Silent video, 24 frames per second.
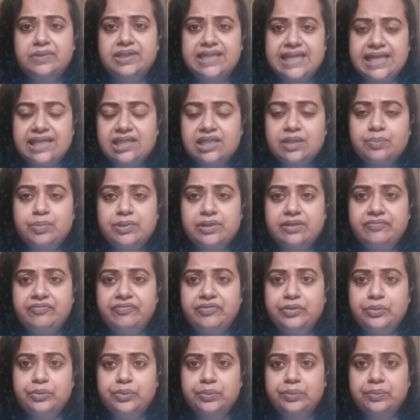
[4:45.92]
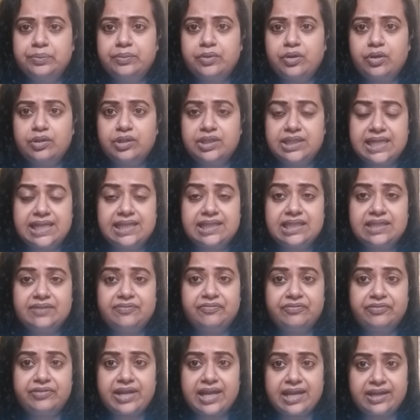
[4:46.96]
gents perfume or gents
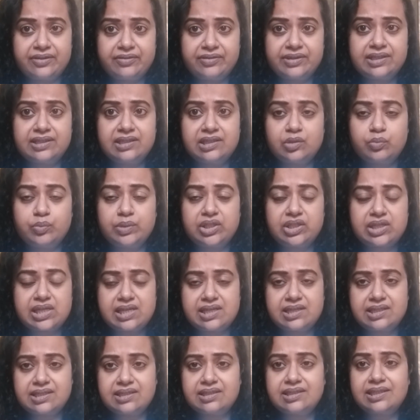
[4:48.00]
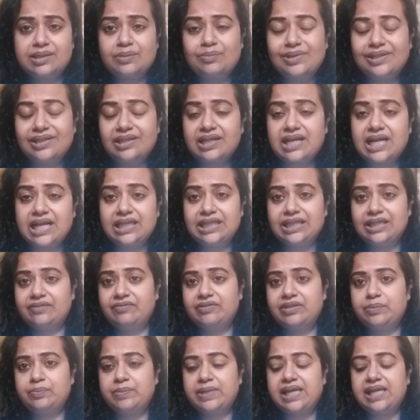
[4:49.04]
fragrance which has a similar kind
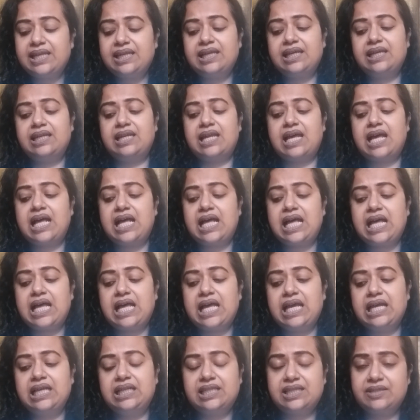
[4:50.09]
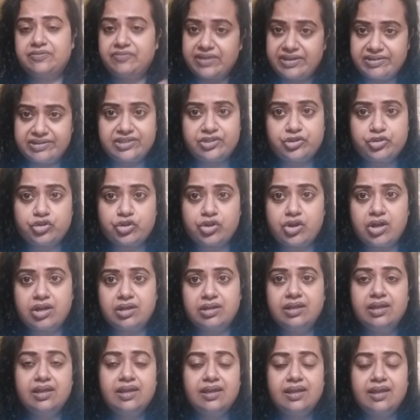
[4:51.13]
of smell, and it's very strong.
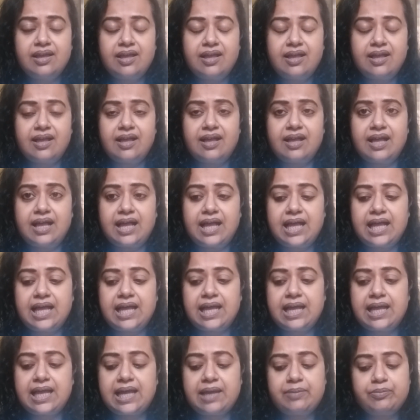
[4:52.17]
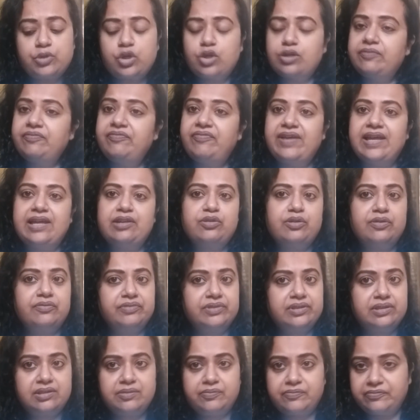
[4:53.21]
I'm not a fan
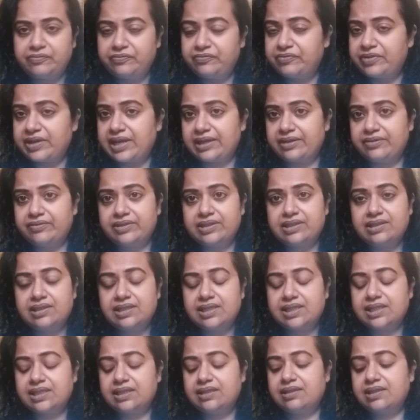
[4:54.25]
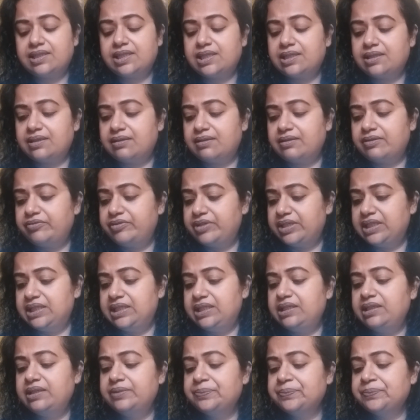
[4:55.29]
of this fragrance
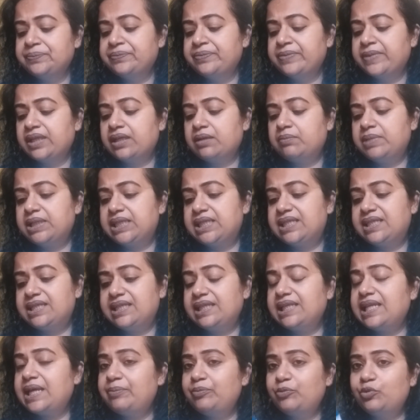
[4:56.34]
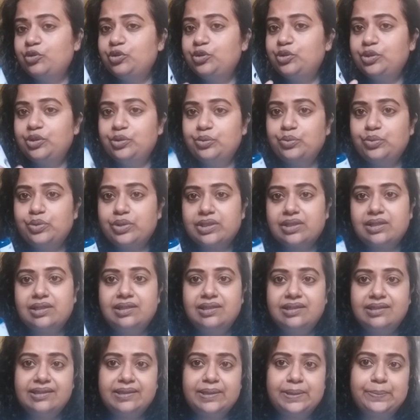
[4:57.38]
really, but still I'm going to use a
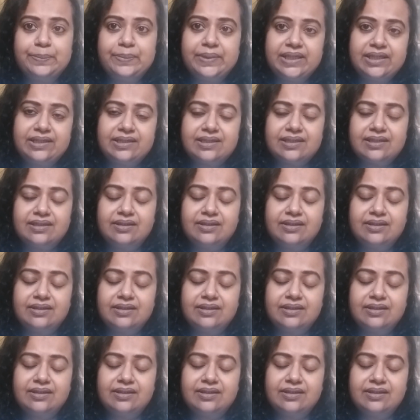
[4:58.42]
little bit